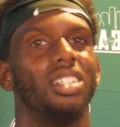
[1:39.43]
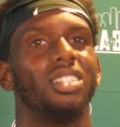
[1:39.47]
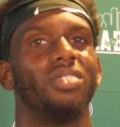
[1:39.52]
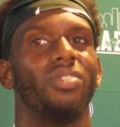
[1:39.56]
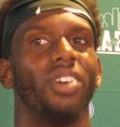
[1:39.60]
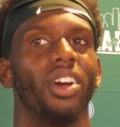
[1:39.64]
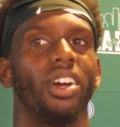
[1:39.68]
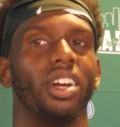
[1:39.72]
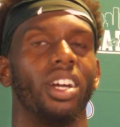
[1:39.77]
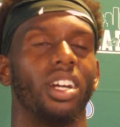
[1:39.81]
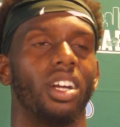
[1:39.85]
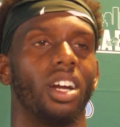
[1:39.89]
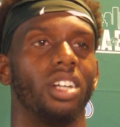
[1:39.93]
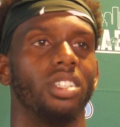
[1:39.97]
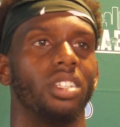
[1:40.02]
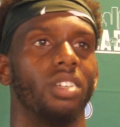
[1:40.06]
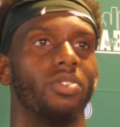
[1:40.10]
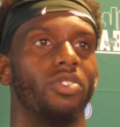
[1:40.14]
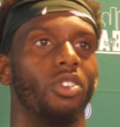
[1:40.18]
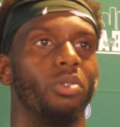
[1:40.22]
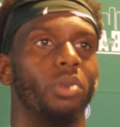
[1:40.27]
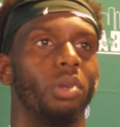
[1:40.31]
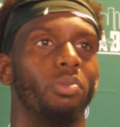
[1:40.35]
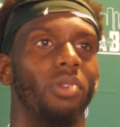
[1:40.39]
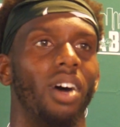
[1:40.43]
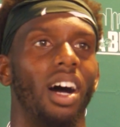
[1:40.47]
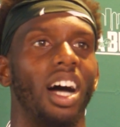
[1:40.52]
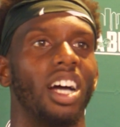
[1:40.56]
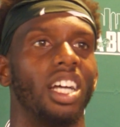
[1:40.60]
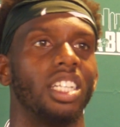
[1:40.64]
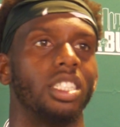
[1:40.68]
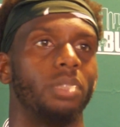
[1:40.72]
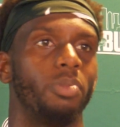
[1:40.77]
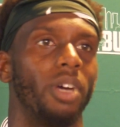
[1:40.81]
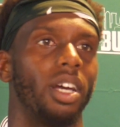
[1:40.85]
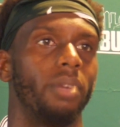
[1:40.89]
It's very encouraging for me, but I
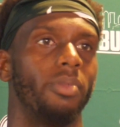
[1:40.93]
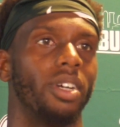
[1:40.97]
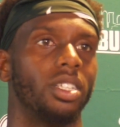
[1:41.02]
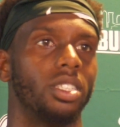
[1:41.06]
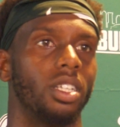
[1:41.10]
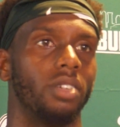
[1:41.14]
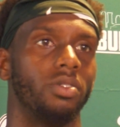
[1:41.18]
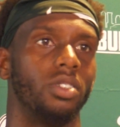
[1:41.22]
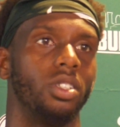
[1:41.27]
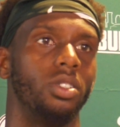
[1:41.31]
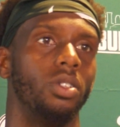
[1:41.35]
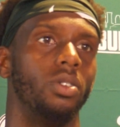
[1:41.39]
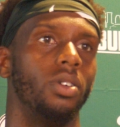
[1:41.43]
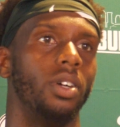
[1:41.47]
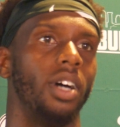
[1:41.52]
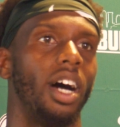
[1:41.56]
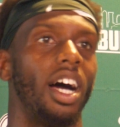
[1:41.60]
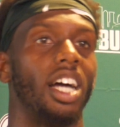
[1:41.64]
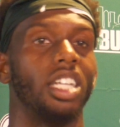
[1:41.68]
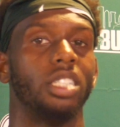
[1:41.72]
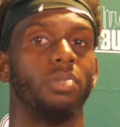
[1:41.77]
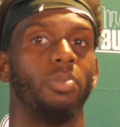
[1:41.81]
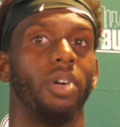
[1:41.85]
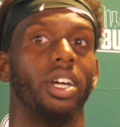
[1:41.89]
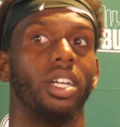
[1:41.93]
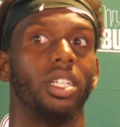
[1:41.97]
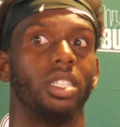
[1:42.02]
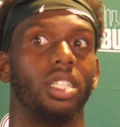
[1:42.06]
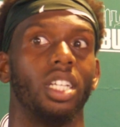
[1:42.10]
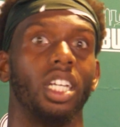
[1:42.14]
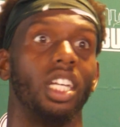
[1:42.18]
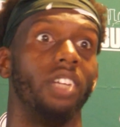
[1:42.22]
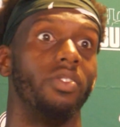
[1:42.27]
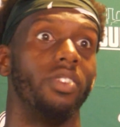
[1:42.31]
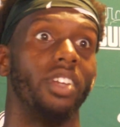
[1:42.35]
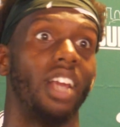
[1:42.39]
expect myself to do it. I expect
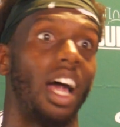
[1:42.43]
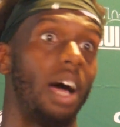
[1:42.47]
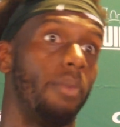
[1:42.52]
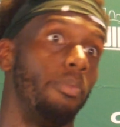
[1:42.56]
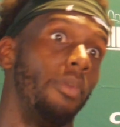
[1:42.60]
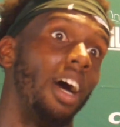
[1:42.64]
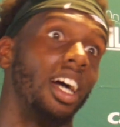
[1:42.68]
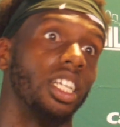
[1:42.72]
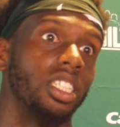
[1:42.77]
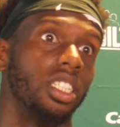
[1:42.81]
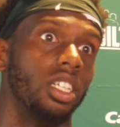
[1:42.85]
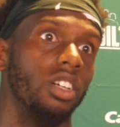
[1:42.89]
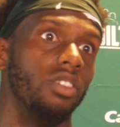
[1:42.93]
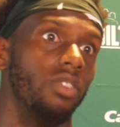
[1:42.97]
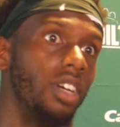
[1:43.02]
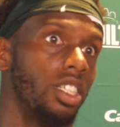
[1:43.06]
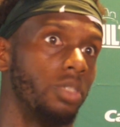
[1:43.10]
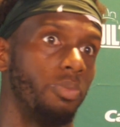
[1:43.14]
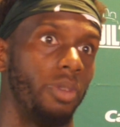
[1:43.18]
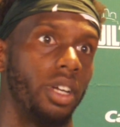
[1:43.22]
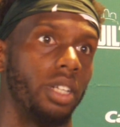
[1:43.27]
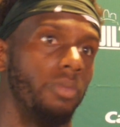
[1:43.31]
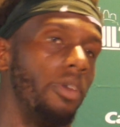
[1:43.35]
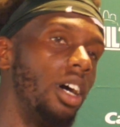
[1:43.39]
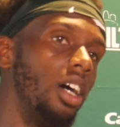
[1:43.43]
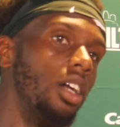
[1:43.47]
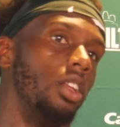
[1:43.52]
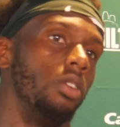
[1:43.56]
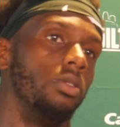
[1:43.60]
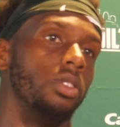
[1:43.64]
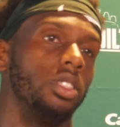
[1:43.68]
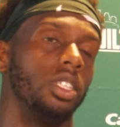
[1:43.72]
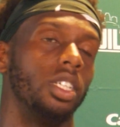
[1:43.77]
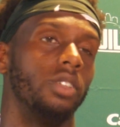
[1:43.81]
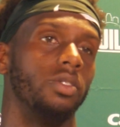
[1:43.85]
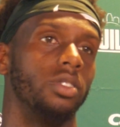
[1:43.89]
even not myself, I expect my other
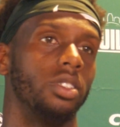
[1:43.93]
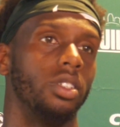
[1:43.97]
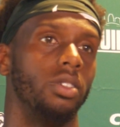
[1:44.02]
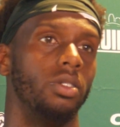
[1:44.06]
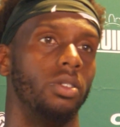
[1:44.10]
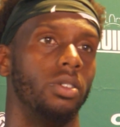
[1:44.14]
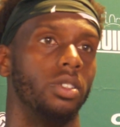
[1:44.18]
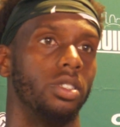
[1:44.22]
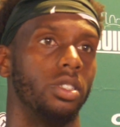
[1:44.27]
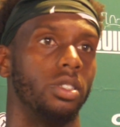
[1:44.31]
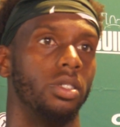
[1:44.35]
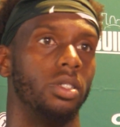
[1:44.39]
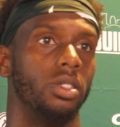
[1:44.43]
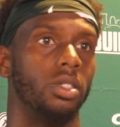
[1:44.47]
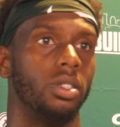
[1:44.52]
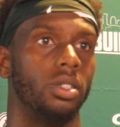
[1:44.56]
receivers to do it too.